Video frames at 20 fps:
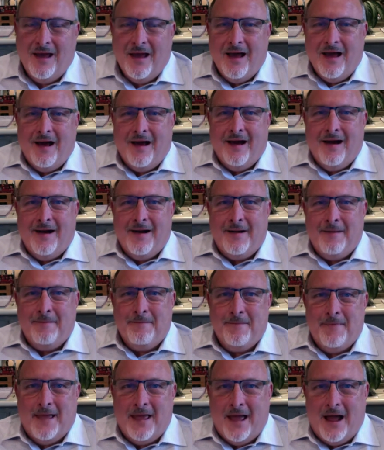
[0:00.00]

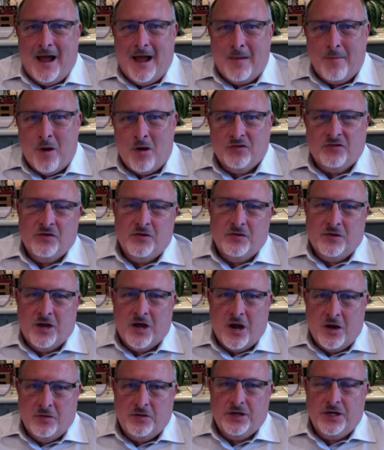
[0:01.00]
I'm also
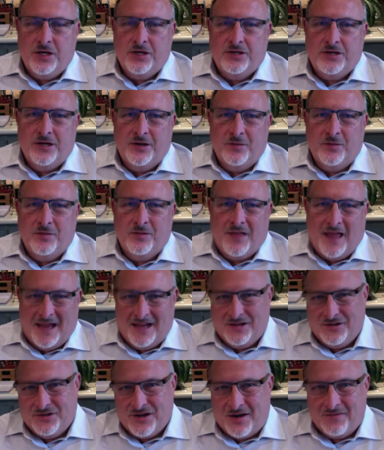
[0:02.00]
co-teaching with
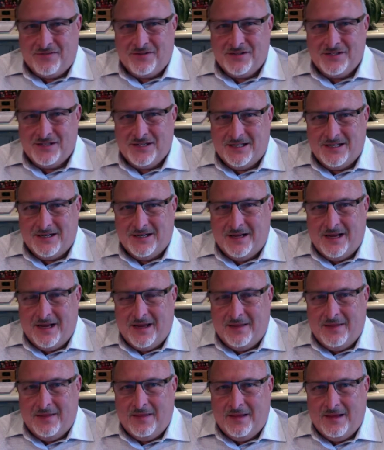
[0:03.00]
Ann Jefferson
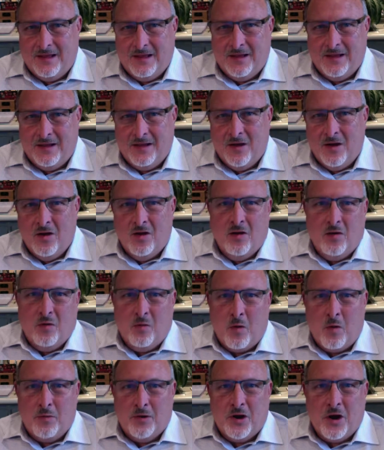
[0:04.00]
in the
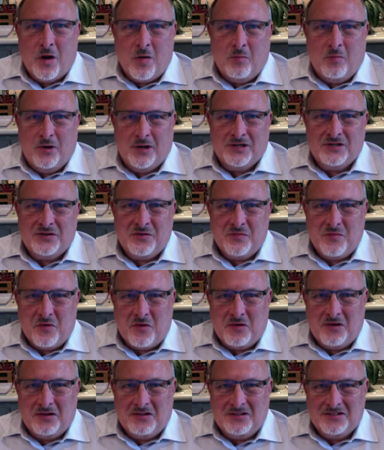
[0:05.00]
what we call bricks and
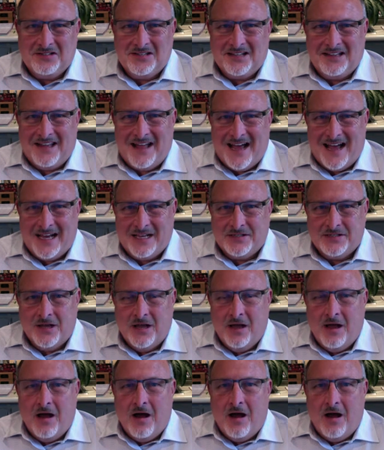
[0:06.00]
mortars class
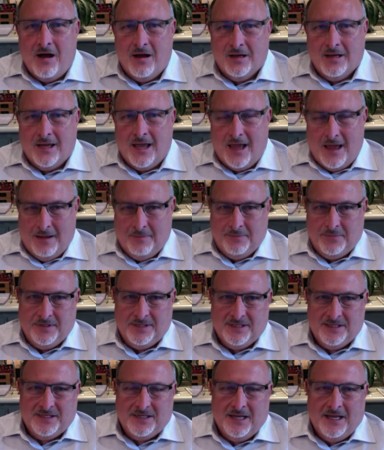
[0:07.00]
on
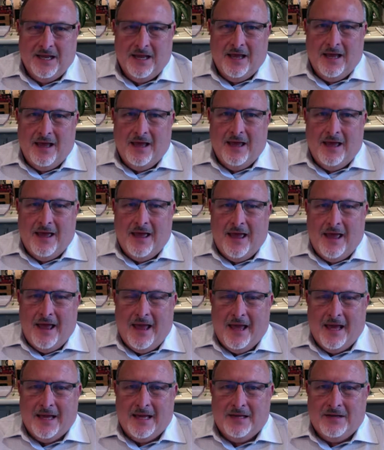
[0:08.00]
campus.
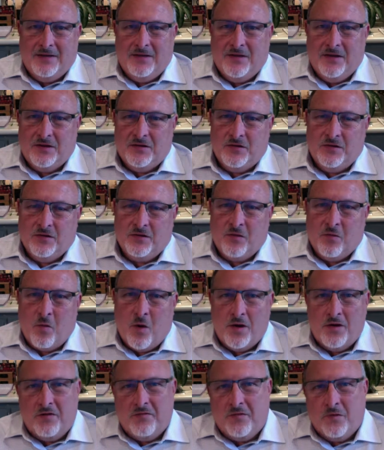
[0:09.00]
And this is a
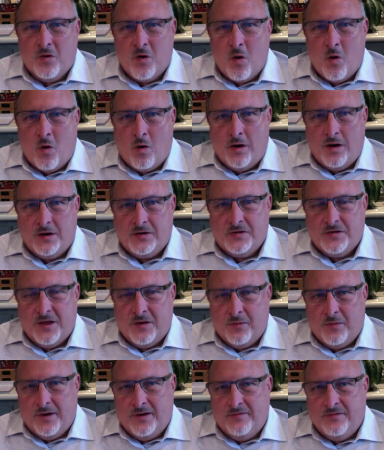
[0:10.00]
wonderful course
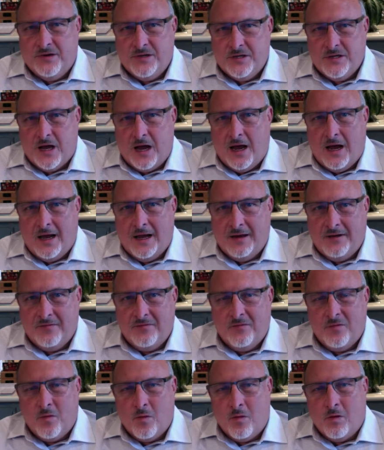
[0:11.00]
that we've designed
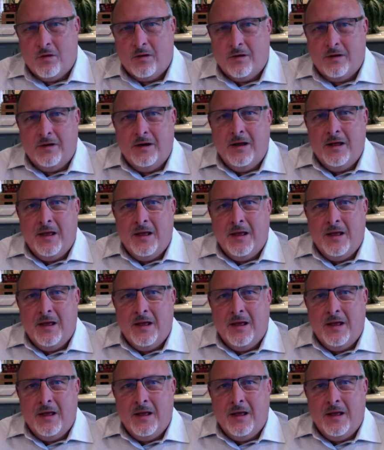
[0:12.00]
for